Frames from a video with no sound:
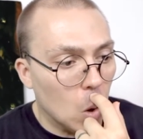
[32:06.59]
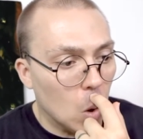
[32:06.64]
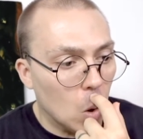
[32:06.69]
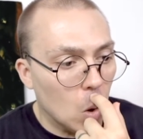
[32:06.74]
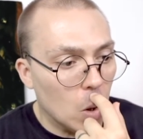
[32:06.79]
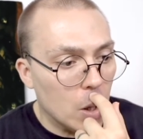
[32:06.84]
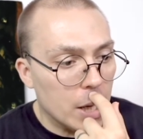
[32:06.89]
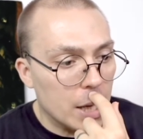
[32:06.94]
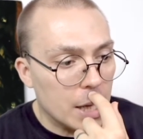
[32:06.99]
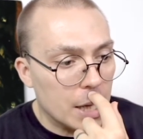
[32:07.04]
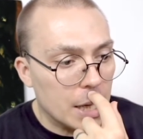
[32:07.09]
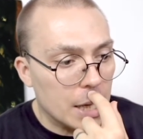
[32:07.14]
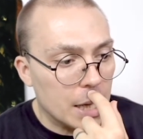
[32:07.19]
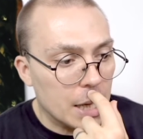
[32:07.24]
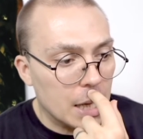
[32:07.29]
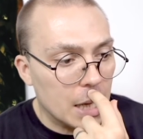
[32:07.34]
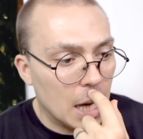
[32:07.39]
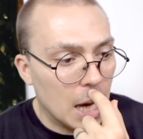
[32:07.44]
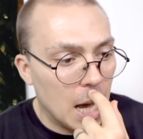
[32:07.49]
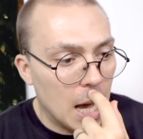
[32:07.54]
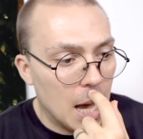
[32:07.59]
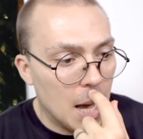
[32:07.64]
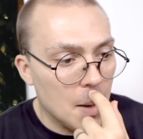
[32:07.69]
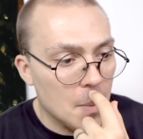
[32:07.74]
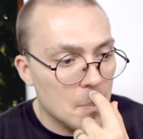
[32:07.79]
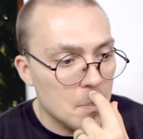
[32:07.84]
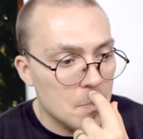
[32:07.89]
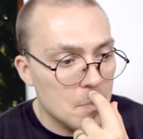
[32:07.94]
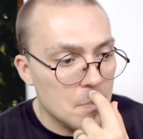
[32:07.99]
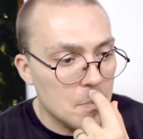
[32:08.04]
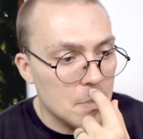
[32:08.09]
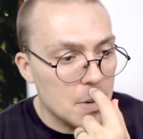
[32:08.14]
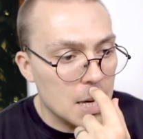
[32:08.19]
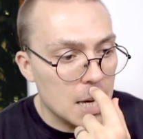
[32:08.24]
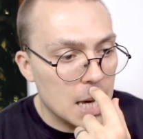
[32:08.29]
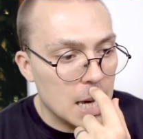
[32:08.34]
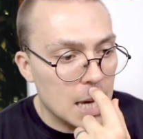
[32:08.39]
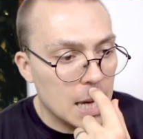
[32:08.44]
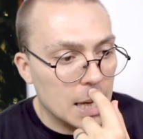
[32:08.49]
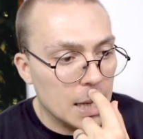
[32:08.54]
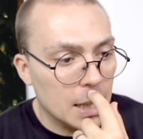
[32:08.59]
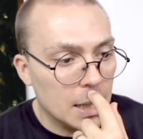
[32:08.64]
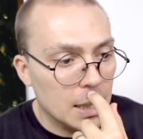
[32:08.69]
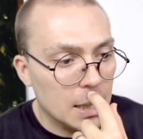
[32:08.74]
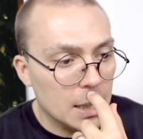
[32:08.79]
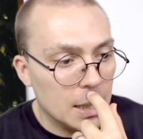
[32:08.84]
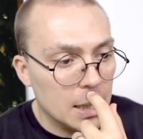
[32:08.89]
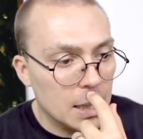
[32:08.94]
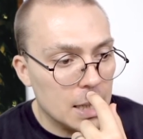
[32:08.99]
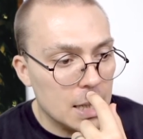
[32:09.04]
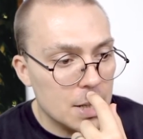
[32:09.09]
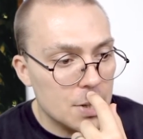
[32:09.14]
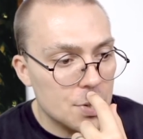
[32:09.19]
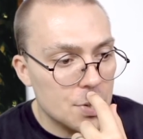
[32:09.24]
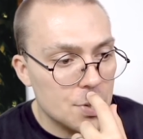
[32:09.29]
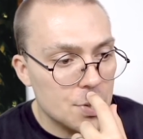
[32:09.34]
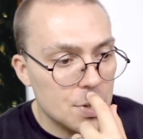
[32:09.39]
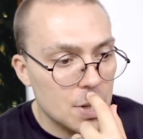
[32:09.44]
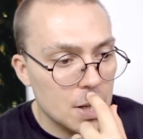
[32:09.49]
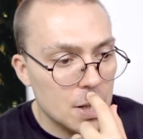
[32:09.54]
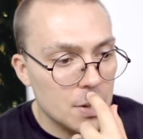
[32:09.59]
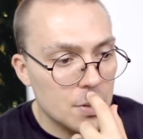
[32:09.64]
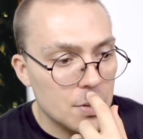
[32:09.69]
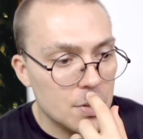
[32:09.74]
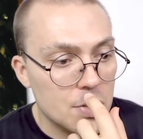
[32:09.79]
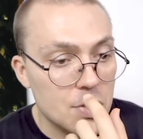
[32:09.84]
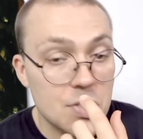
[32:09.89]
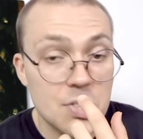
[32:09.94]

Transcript: Oi Camillison